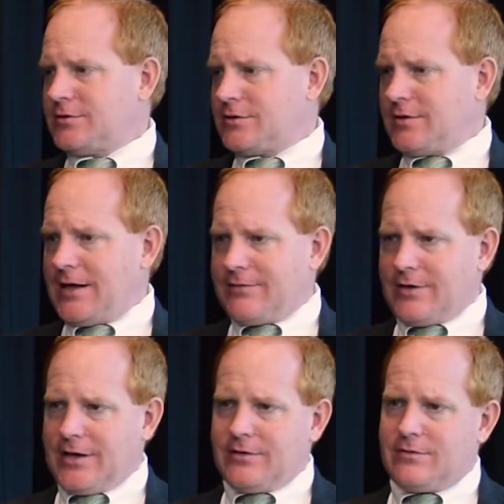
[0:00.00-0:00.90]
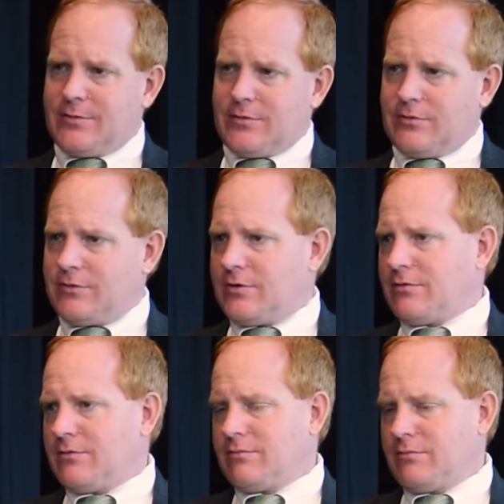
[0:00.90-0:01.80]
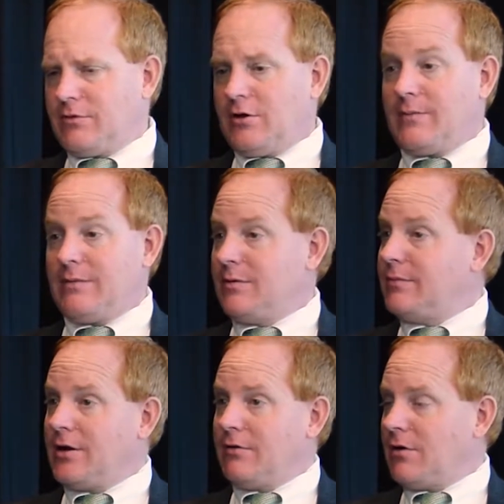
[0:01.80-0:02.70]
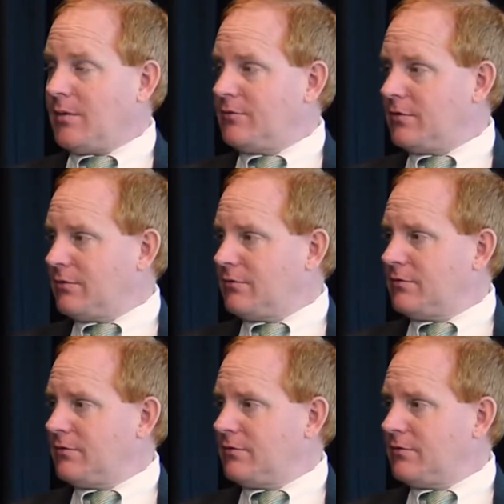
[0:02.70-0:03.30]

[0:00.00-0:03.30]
to navigate some of those other, maybe bigger obstacles.